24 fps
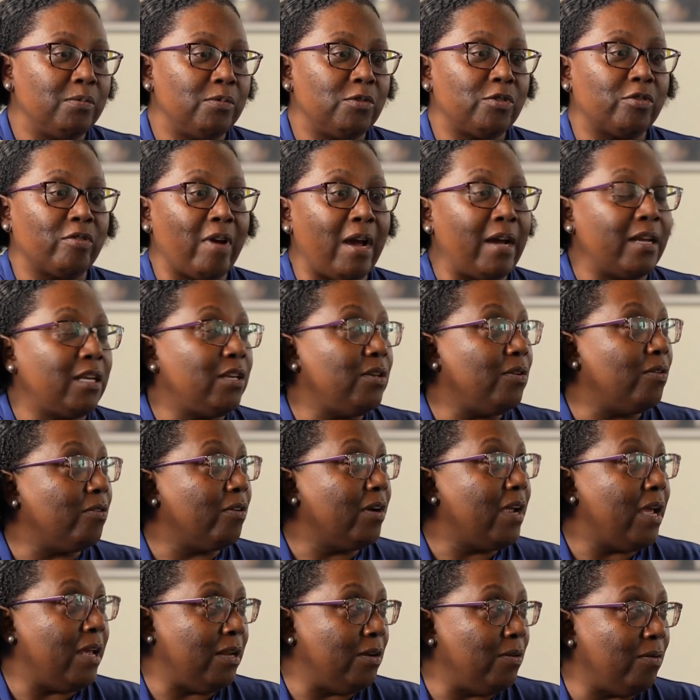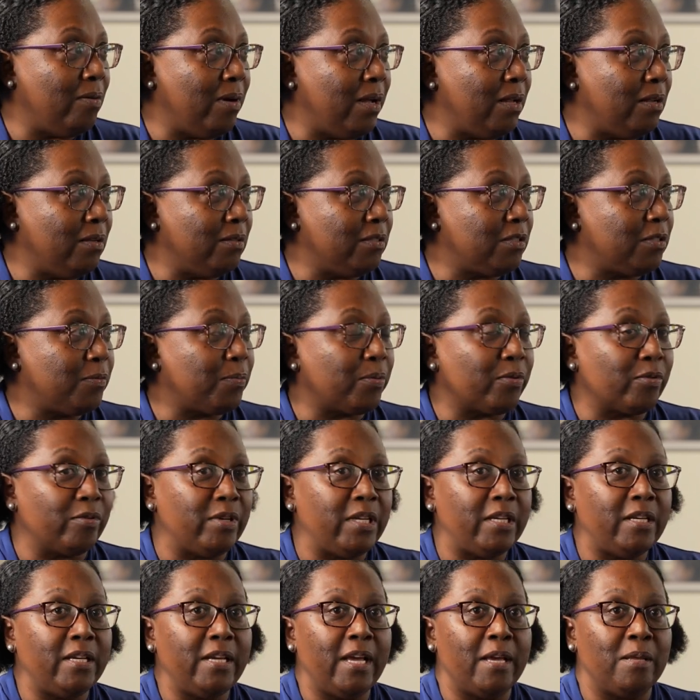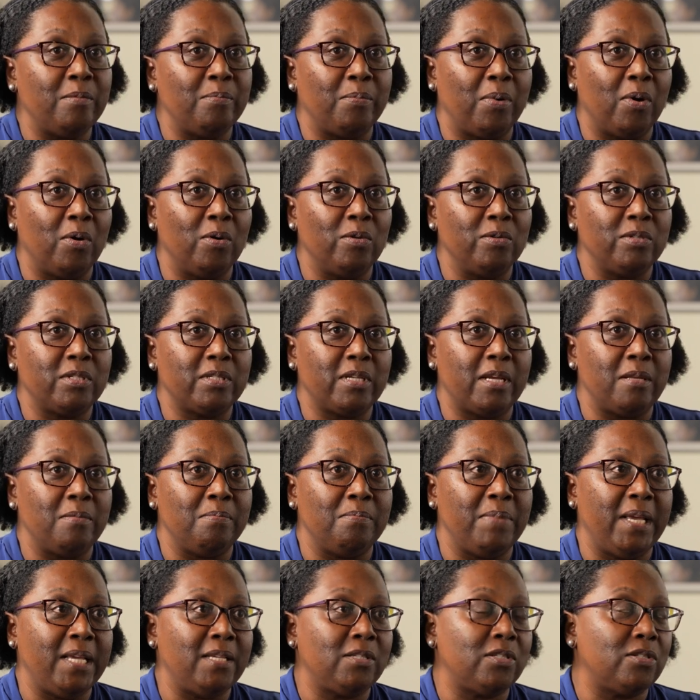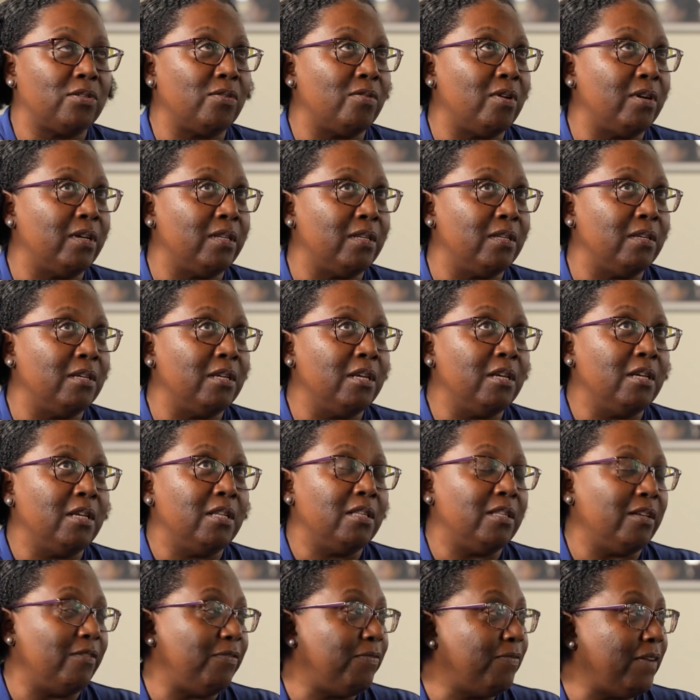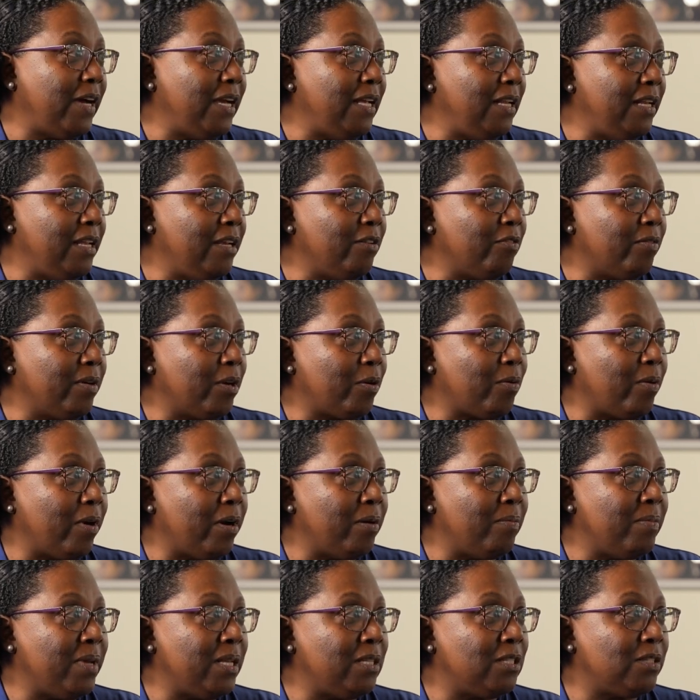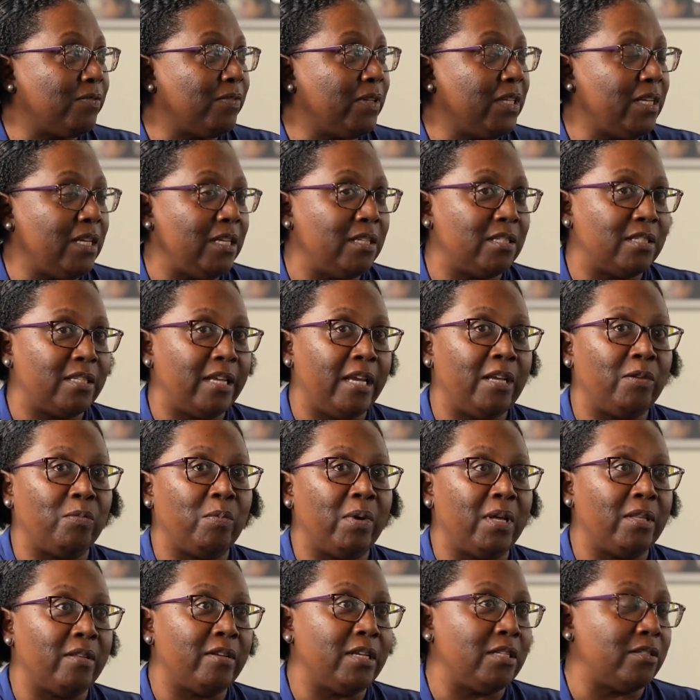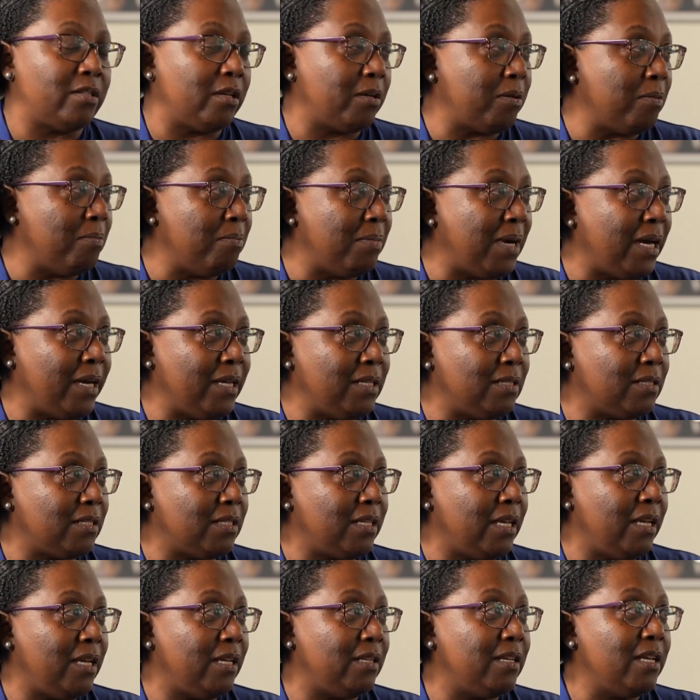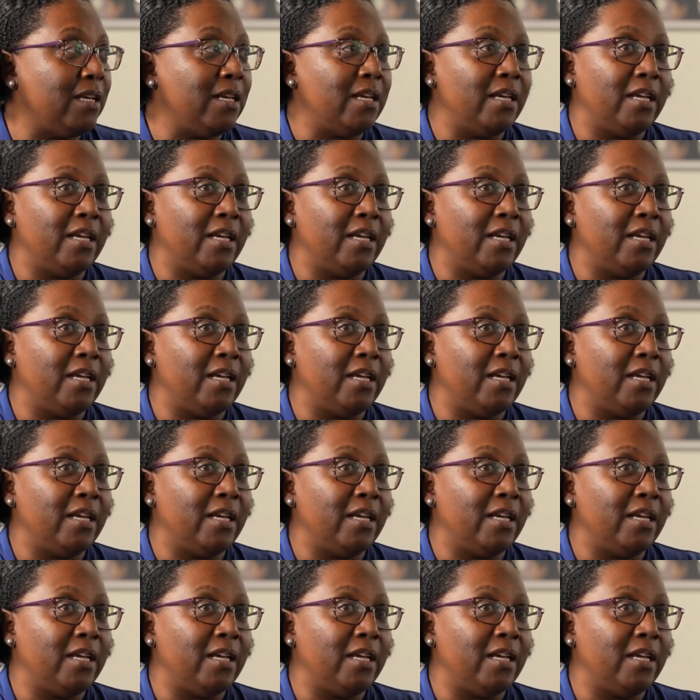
track your NOLs pre and post, and based on the filing requirements for each state, whether it's a combined state,